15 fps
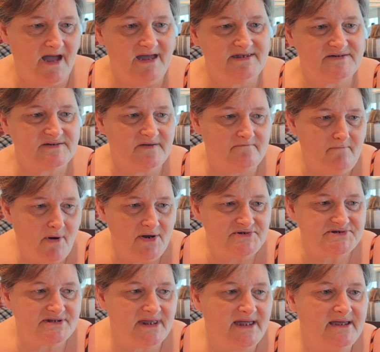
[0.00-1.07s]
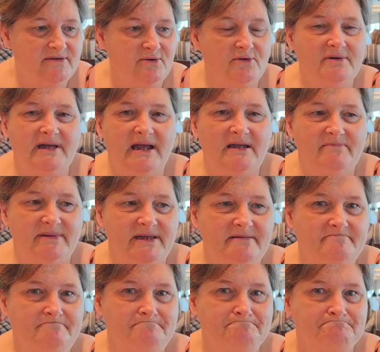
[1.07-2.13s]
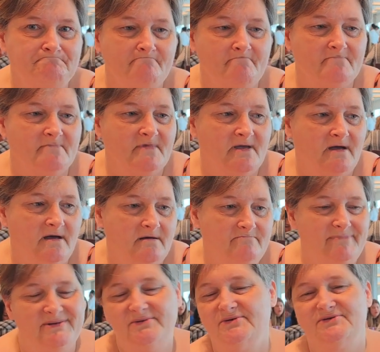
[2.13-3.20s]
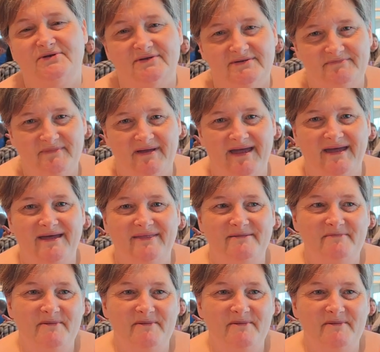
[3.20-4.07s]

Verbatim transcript: It's much like Royal Caribbean, but not as good as